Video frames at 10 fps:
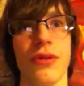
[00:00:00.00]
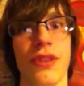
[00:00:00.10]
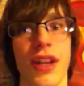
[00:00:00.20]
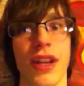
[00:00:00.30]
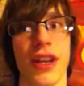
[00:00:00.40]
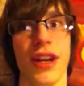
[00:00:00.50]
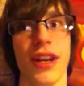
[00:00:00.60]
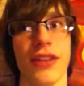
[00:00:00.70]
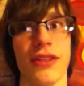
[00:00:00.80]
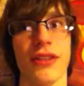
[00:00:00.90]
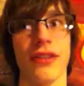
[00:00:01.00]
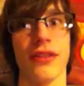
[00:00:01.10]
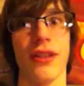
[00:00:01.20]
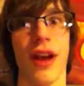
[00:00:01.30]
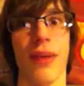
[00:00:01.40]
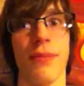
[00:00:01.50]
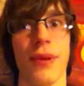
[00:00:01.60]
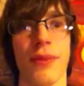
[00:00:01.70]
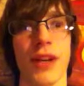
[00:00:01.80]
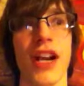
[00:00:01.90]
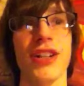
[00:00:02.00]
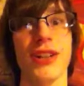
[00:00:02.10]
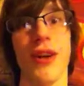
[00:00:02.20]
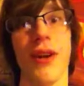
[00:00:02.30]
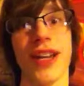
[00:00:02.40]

Then again, I guess I pretty much actually no.